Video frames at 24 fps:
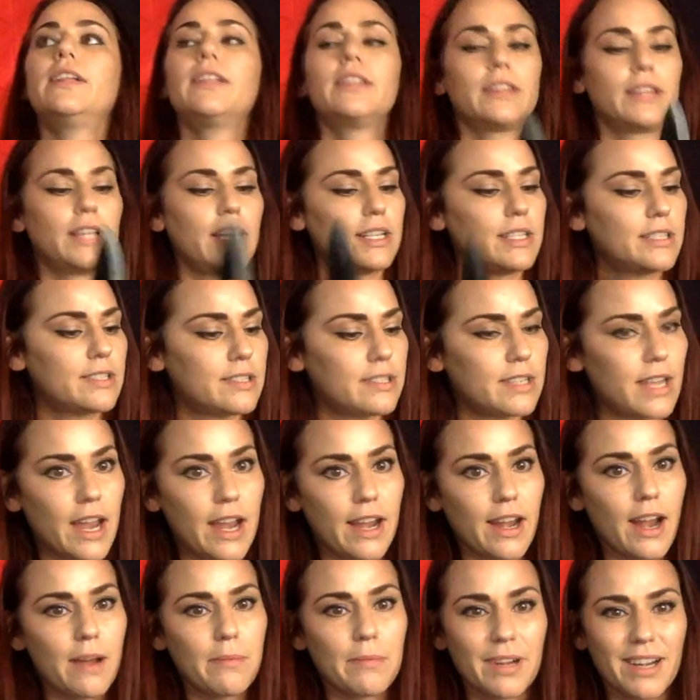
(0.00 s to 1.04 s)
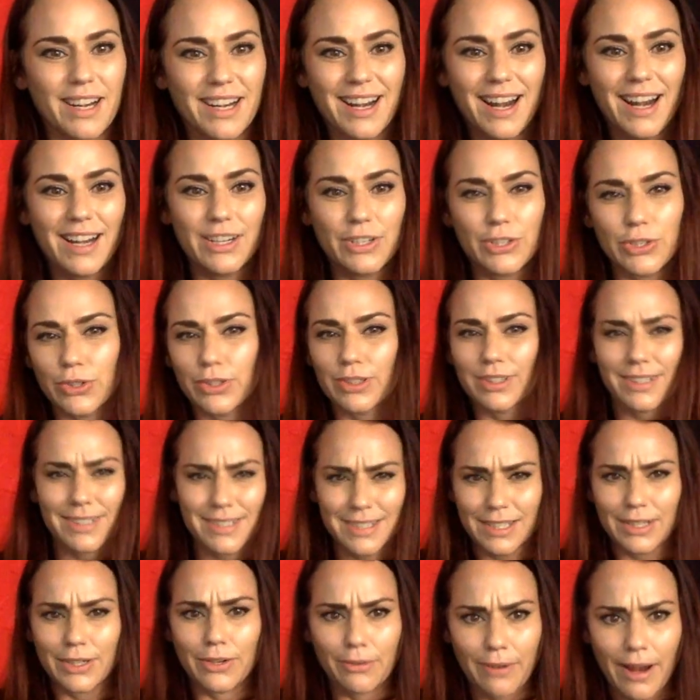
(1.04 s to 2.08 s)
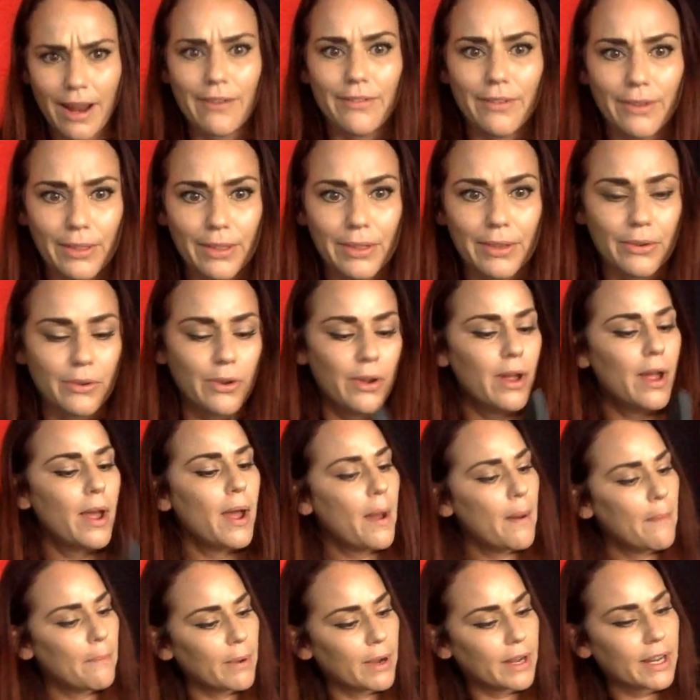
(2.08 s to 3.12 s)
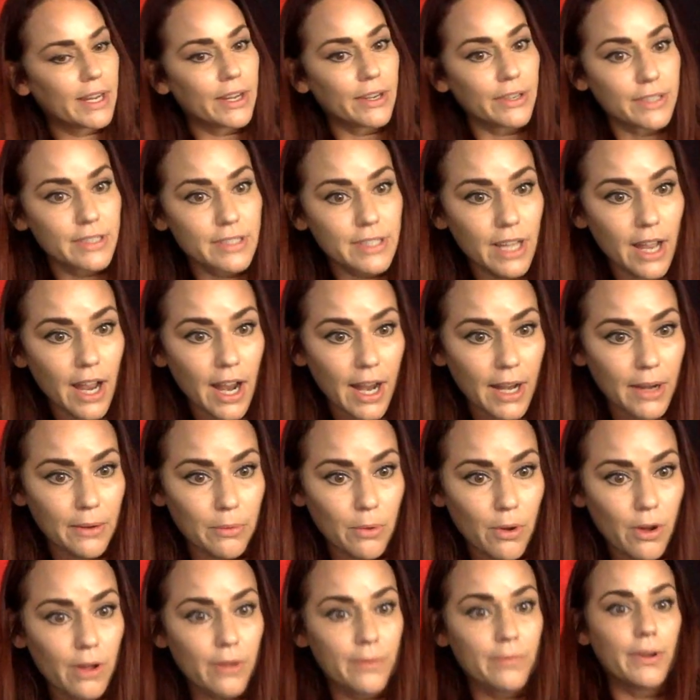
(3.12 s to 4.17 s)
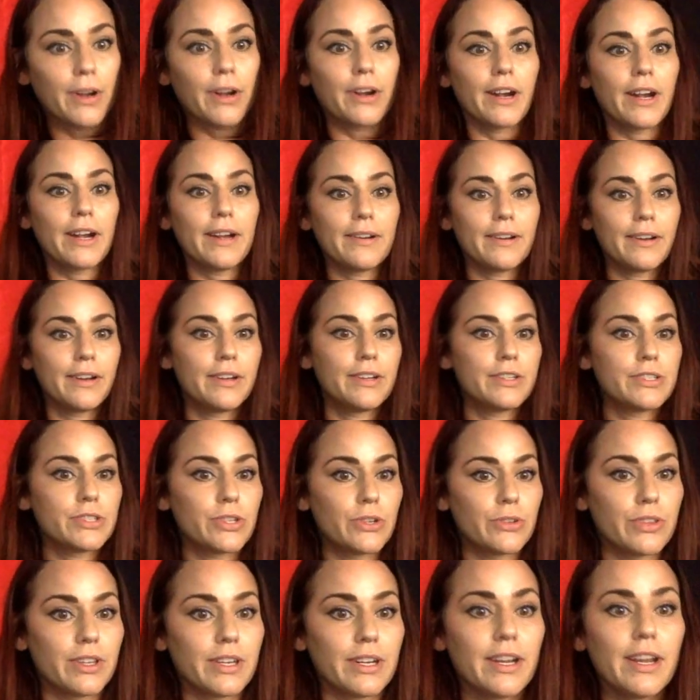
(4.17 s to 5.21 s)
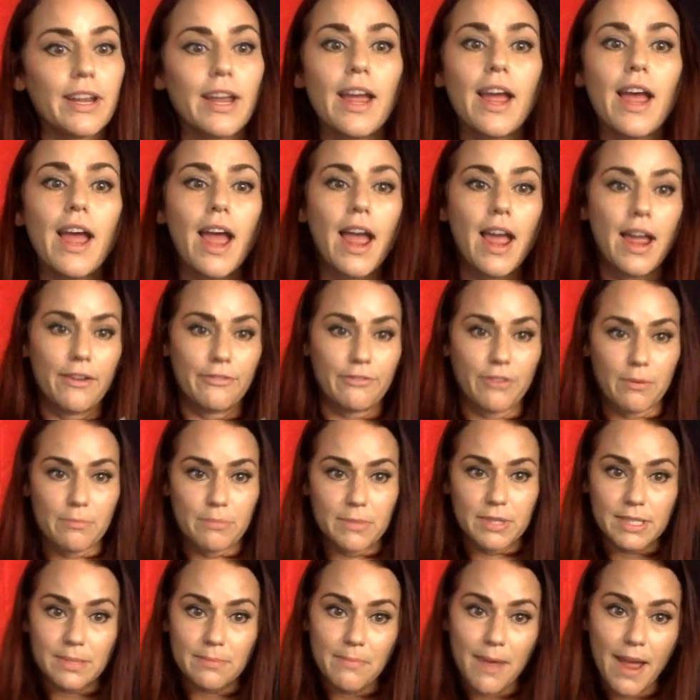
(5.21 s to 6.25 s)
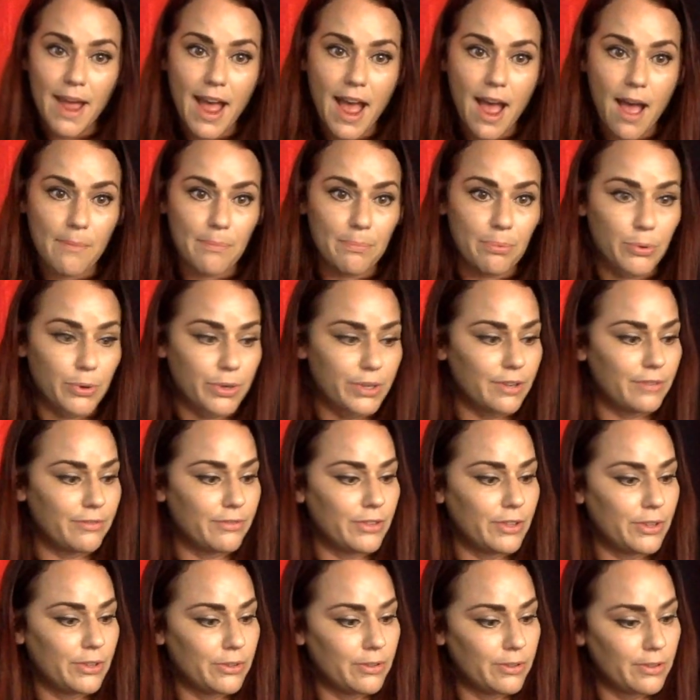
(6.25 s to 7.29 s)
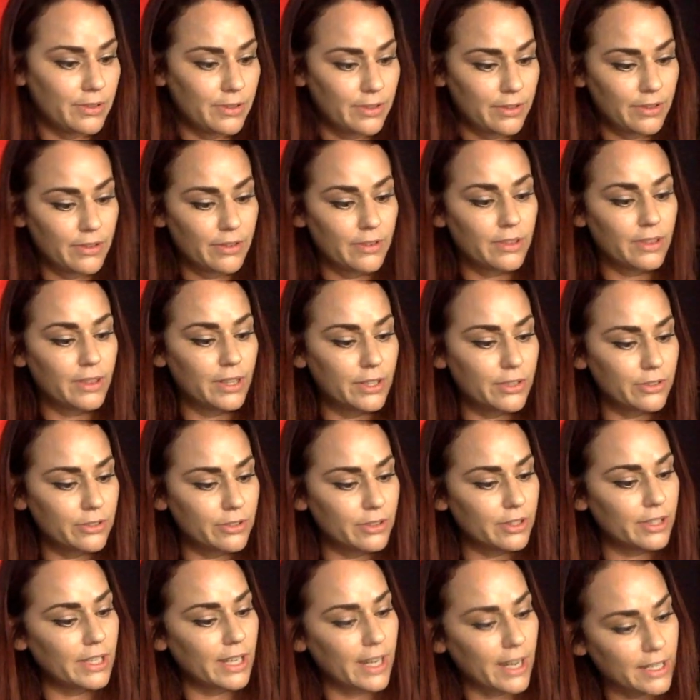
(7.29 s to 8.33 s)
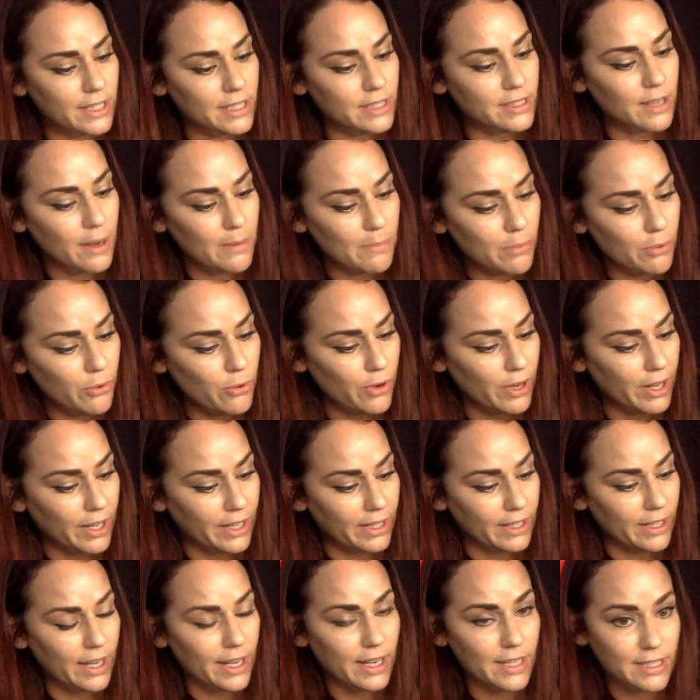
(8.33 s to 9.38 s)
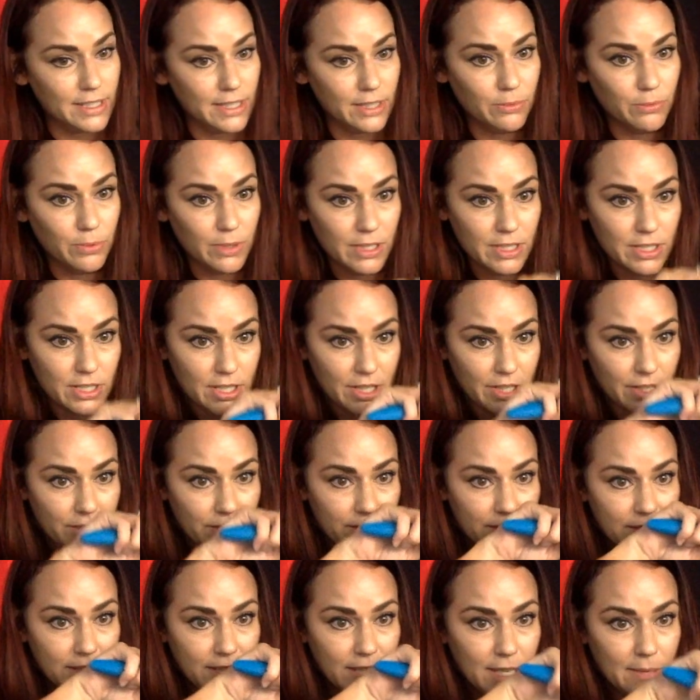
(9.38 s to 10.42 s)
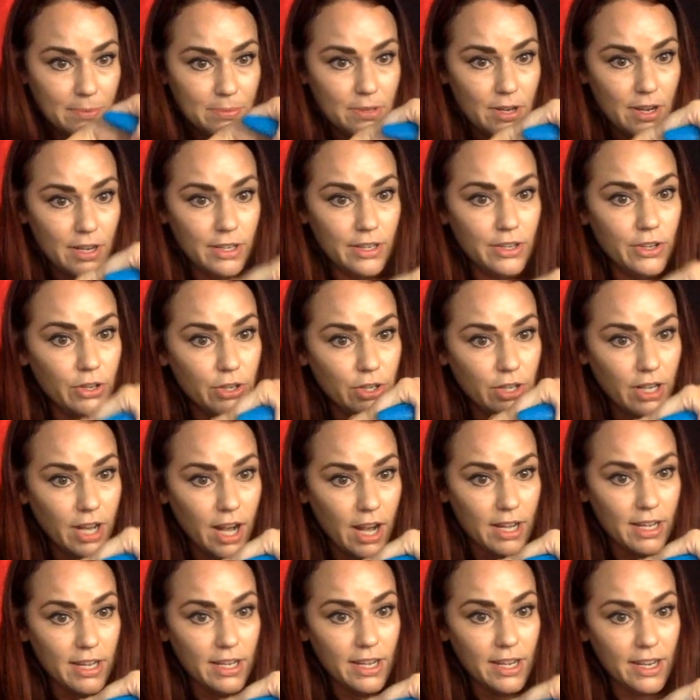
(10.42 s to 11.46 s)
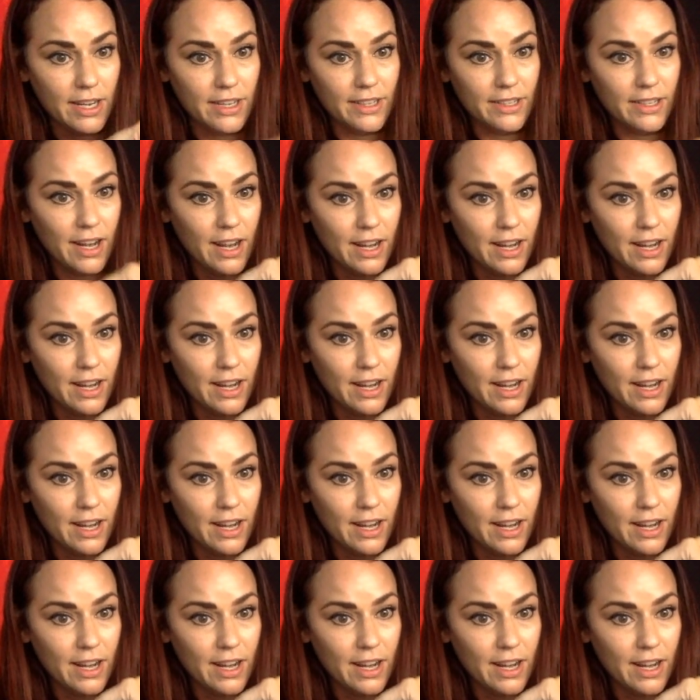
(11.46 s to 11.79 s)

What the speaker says: let's say, I kind of turned this thing around a little, but here's the eye wall, all right? So then from this map point of view, literally at some point as the wind shear just keeps on cutting in,